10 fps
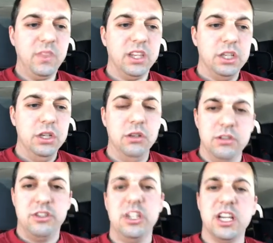
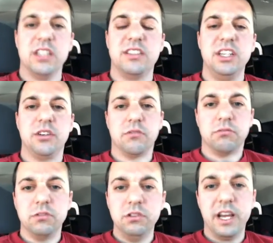use jealousy to
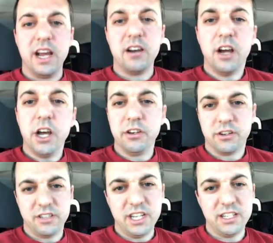root out
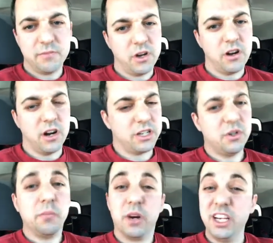other sins in my heart.
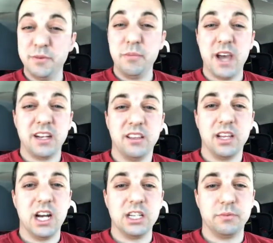So it brings me back to
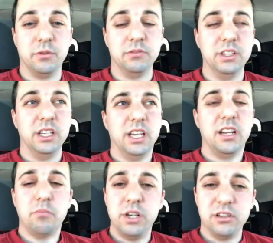the gospel
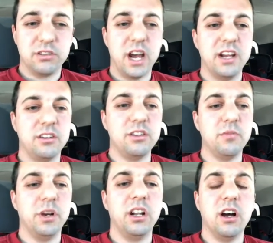and builds
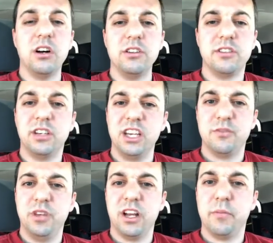gratitude, but it also
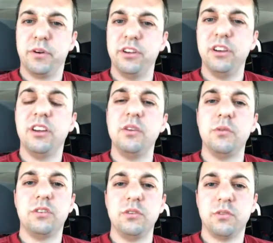gives me an
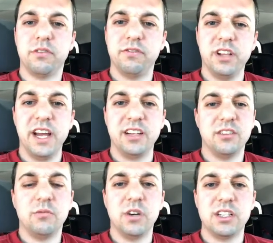opportunity to reflect
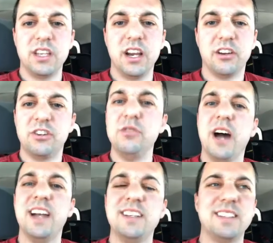on what's there. Do
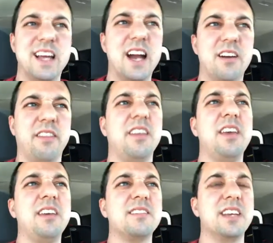I desire
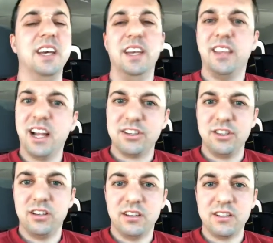things that I
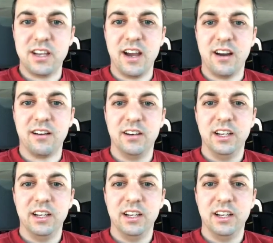shouldn't desire?